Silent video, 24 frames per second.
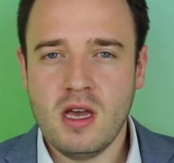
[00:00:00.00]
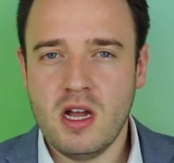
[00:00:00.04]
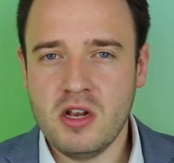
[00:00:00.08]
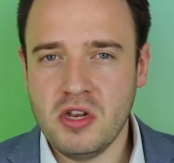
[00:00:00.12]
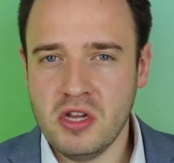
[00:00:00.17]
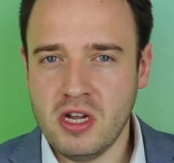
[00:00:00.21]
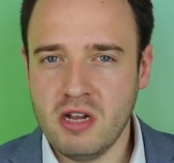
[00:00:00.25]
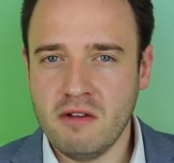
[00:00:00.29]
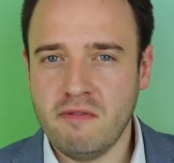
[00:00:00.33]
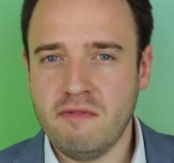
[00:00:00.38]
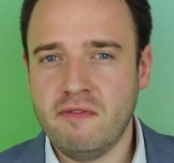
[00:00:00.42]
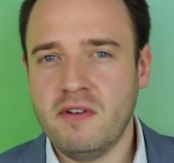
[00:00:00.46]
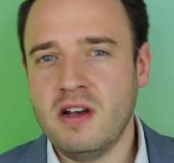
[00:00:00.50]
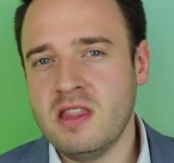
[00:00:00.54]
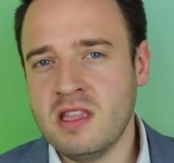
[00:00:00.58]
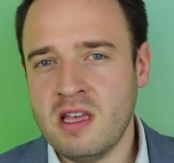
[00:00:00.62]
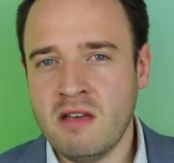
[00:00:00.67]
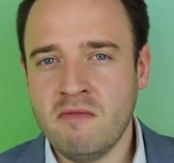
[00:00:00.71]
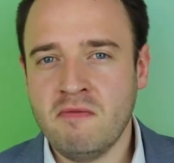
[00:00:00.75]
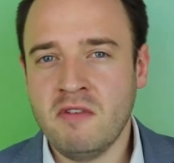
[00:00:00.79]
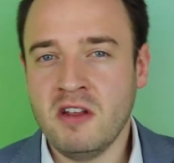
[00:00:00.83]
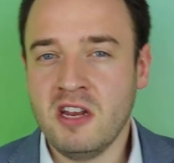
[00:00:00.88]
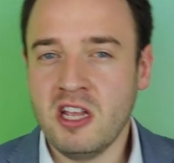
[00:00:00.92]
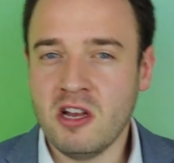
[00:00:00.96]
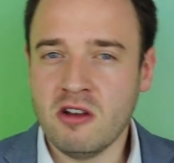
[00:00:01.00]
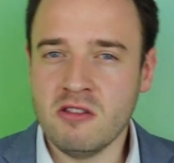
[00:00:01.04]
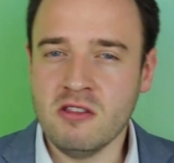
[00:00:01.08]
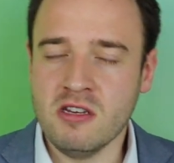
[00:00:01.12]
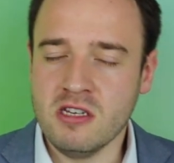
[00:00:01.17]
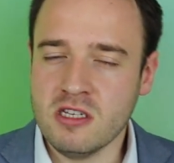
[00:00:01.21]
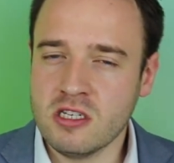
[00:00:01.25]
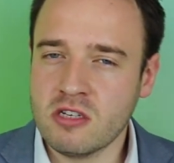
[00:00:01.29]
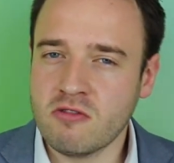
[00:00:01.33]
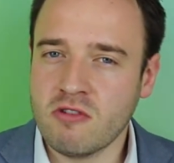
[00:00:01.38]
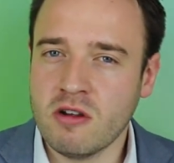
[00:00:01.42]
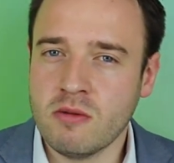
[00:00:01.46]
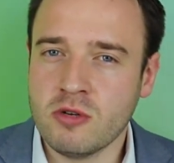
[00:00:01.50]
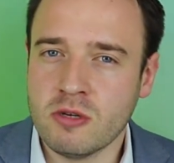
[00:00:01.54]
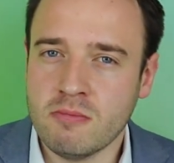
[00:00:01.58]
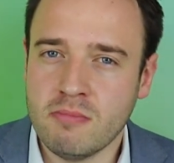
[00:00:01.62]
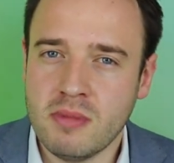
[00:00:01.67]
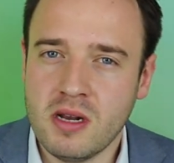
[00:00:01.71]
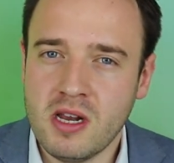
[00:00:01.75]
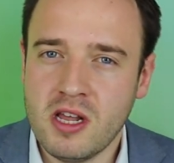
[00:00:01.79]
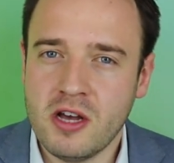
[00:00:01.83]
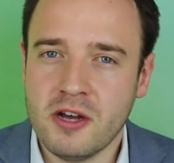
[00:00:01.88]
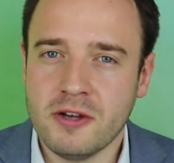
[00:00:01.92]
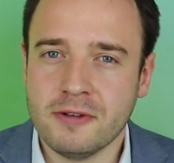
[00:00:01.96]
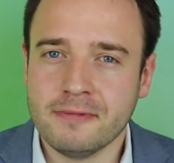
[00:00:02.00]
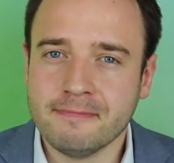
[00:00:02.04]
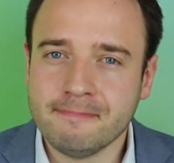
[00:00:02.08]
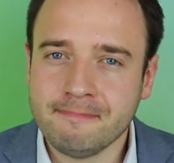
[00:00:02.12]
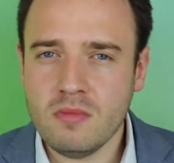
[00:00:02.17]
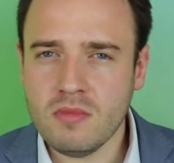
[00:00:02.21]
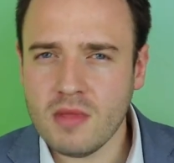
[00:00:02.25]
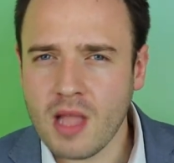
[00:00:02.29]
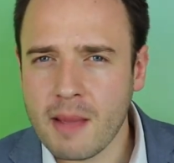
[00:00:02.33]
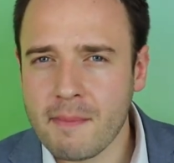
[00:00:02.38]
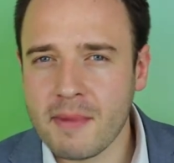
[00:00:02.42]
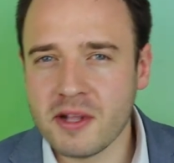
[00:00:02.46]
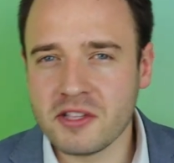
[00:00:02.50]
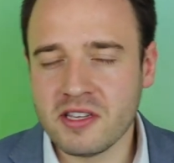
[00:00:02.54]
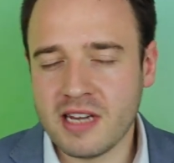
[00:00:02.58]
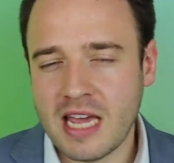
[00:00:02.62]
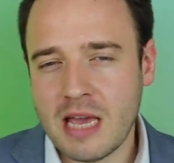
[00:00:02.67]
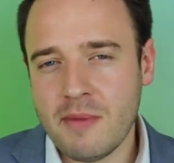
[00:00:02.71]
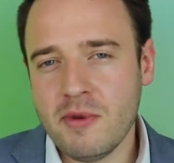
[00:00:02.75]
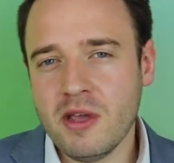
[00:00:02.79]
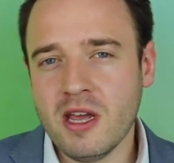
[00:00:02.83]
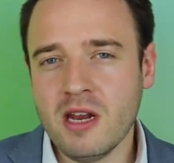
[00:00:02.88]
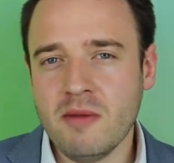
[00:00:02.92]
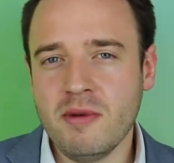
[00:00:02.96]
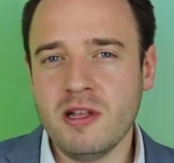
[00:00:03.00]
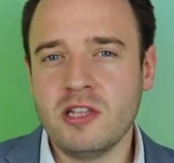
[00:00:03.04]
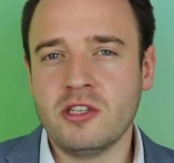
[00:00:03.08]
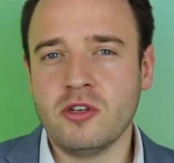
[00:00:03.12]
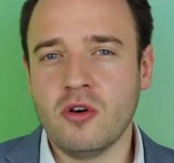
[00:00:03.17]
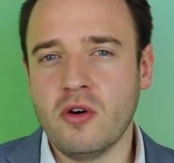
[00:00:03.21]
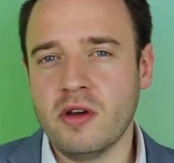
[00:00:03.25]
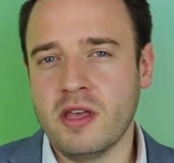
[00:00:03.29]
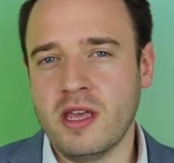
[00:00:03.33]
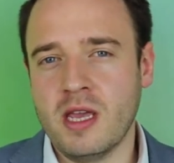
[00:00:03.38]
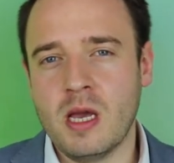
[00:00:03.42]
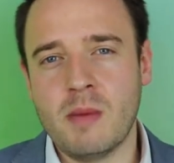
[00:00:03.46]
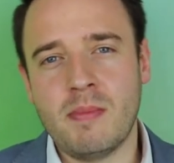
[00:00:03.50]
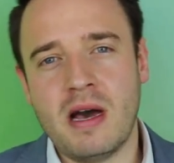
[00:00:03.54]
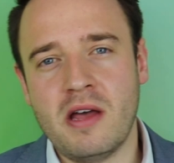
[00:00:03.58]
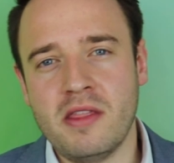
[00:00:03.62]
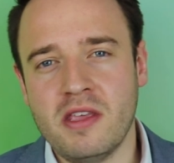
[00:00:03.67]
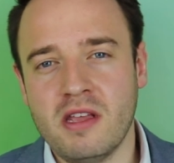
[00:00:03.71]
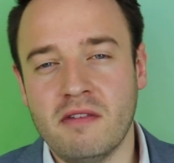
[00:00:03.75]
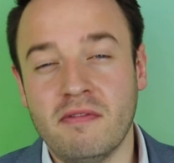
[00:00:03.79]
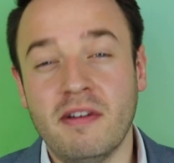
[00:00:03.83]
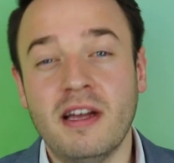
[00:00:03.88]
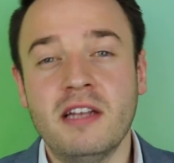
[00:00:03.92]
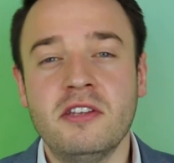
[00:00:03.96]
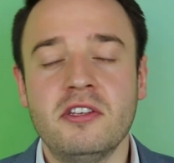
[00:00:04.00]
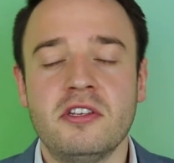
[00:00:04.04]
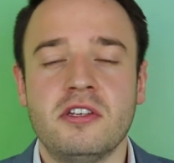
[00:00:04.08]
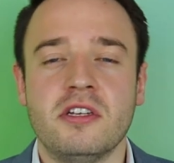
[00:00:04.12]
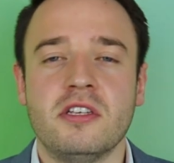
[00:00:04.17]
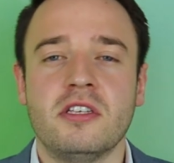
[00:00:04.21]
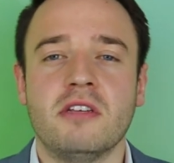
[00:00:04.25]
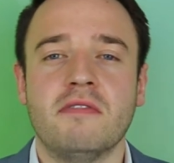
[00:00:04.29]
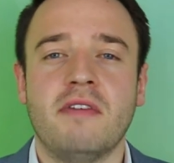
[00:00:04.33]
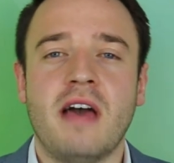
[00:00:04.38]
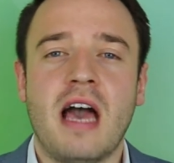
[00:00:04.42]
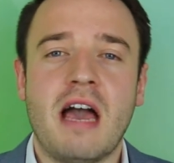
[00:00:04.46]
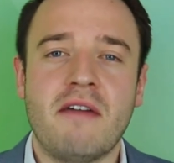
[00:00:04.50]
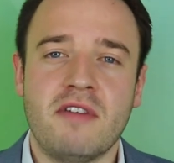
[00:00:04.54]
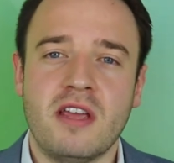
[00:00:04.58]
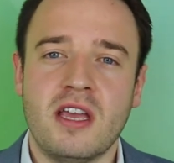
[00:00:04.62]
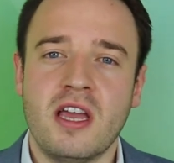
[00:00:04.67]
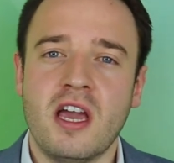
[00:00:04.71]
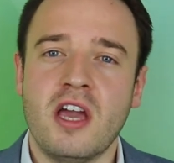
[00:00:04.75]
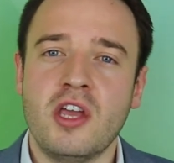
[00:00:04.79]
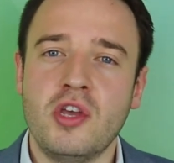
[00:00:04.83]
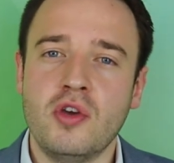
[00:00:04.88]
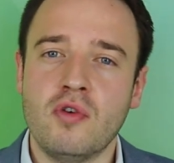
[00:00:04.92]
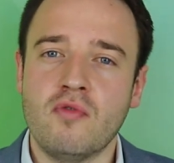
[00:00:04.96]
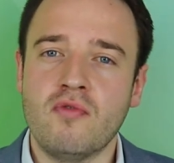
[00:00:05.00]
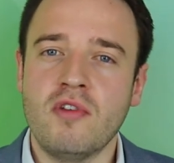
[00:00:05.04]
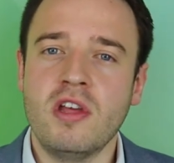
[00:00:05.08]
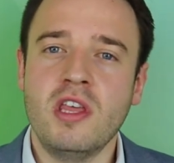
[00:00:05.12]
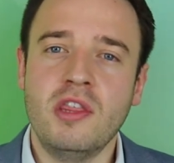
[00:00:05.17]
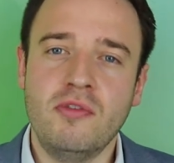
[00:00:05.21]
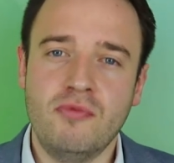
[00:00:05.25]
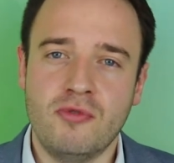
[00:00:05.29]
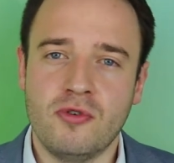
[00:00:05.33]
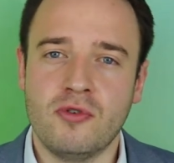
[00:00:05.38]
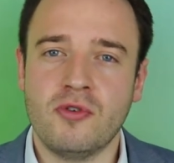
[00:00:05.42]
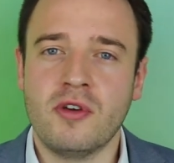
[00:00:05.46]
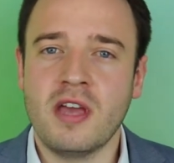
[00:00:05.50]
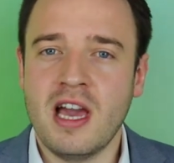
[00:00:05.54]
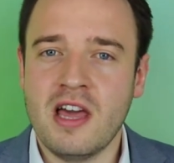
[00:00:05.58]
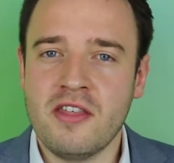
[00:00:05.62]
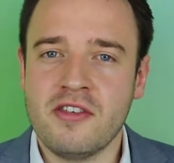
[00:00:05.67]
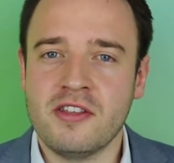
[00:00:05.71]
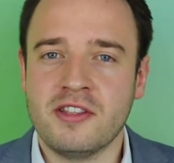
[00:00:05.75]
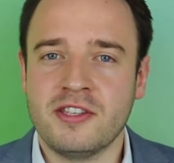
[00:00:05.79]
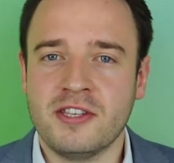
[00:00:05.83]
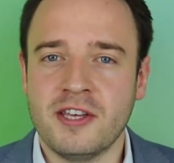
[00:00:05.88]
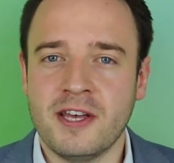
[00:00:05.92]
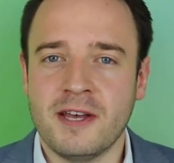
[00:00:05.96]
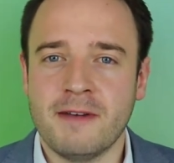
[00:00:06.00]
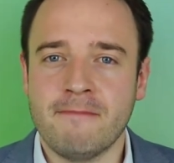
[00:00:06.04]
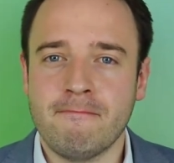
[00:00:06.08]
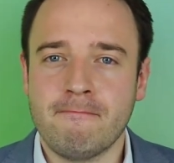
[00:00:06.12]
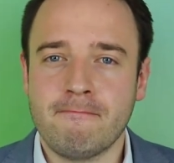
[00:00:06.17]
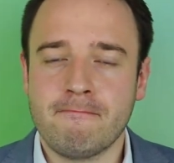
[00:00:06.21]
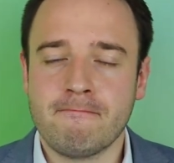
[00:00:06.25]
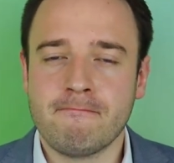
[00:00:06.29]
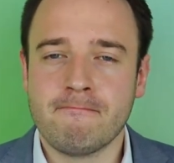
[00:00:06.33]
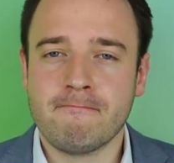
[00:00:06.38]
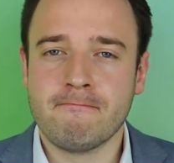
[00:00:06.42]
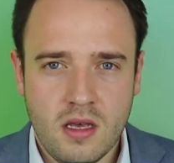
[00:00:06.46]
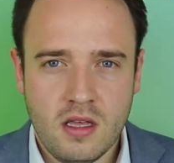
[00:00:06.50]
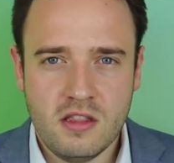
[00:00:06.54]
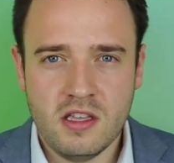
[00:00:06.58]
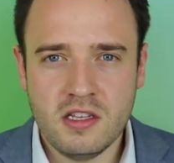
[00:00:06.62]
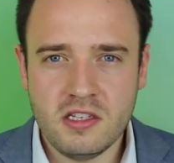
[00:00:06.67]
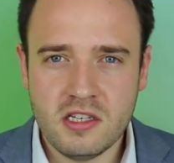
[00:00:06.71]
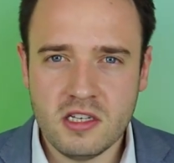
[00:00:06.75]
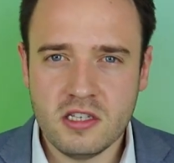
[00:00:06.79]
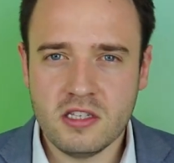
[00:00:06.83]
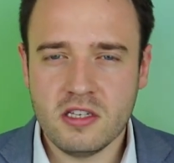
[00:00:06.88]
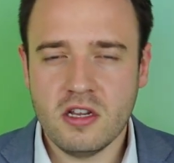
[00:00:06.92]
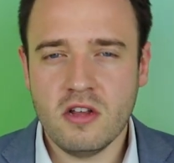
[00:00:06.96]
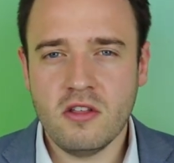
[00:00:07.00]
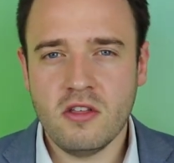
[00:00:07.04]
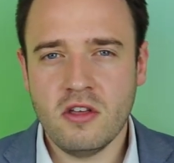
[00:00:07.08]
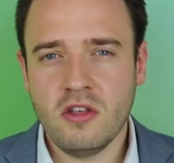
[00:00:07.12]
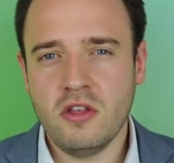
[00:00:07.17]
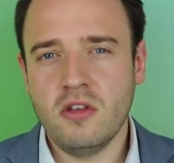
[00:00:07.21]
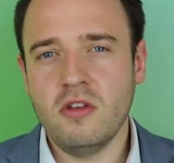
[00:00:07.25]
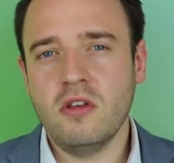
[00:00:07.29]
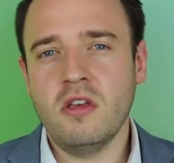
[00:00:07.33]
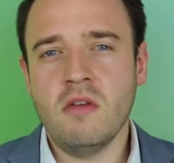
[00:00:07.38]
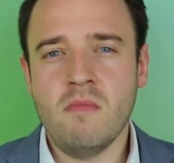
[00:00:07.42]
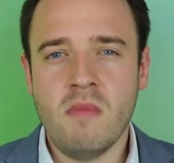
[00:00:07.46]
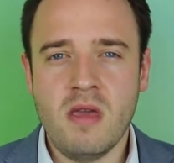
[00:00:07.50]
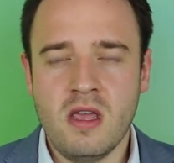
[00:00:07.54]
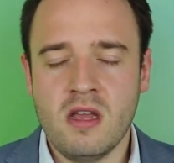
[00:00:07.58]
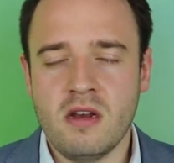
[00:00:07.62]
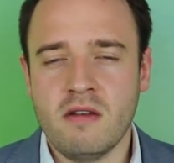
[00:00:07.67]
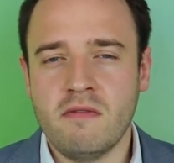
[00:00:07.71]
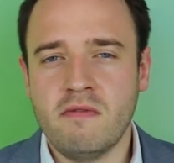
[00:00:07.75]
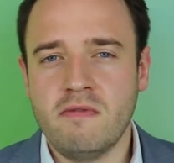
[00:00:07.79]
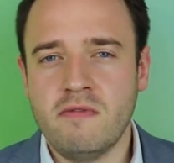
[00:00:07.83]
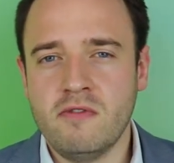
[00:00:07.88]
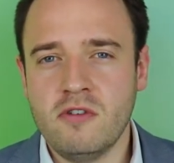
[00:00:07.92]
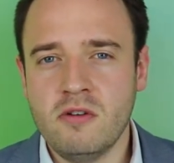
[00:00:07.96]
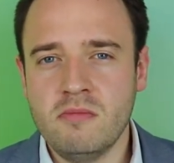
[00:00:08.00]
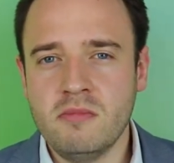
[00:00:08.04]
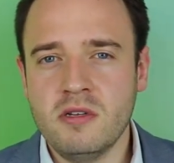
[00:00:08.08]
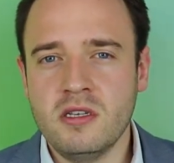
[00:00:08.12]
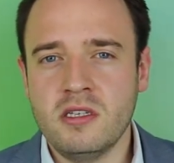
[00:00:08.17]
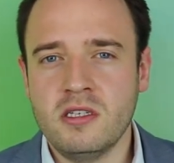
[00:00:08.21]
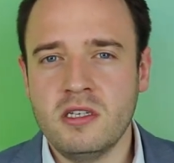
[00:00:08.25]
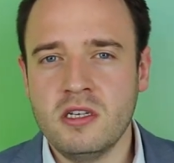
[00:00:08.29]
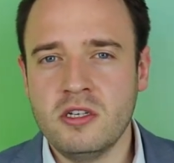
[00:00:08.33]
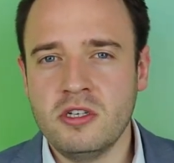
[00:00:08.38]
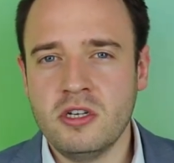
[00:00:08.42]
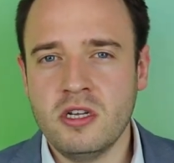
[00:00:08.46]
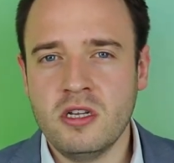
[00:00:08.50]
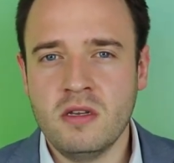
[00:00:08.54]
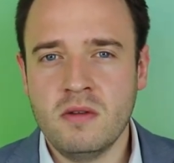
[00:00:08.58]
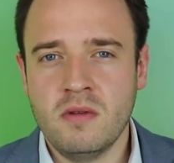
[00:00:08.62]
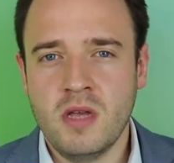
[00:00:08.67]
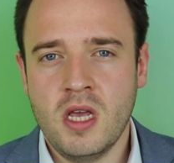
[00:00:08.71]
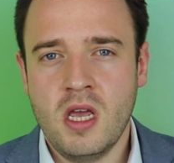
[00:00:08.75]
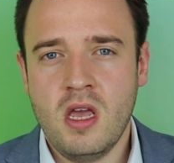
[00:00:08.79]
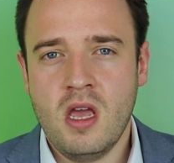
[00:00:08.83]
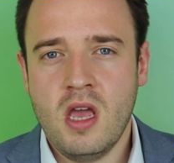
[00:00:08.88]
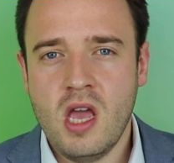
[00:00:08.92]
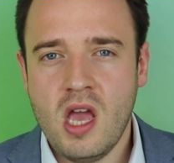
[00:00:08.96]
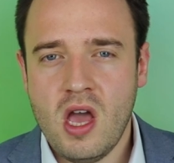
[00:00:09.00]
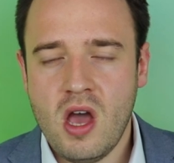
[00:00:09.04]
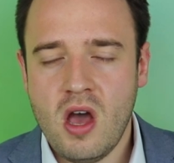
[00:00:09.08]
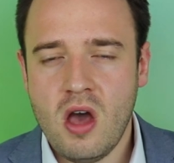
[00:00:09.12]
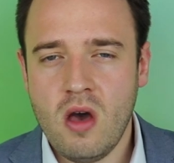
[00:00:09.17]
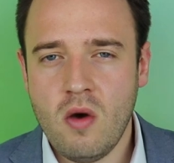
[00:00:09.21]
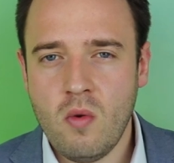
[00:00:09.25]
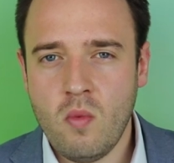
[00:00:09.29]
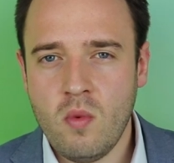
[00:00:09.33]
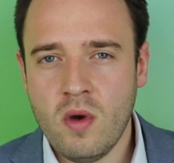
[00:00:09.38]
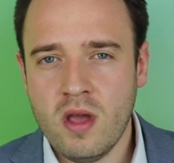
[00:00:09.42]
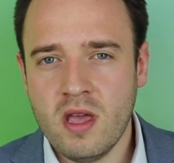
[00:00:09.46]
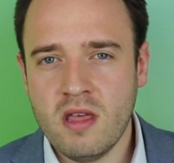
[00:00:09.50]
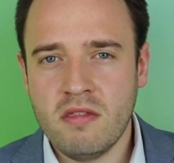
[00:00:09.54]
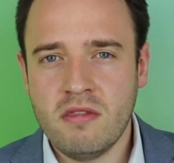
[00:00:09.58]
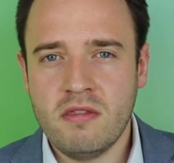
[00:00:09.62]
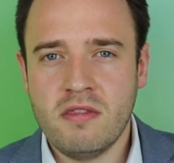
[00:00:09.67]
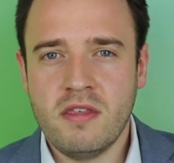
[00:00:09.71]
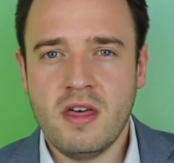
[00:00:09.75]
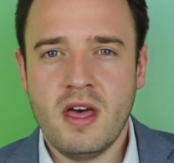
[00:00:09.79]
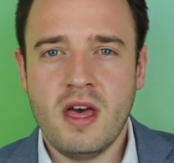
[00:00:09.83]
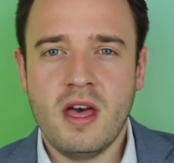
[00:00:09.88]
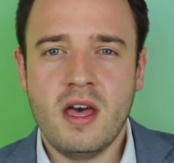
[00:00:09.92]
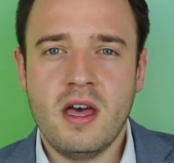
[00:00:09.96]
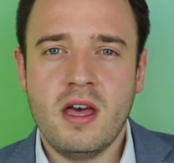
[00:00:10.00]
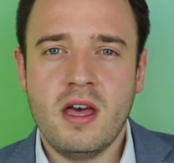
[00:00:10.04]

and you can find that video in the description below. But today we're going to be talking about the advantages of having a urethral catheter. This is so that you can make an informed decision with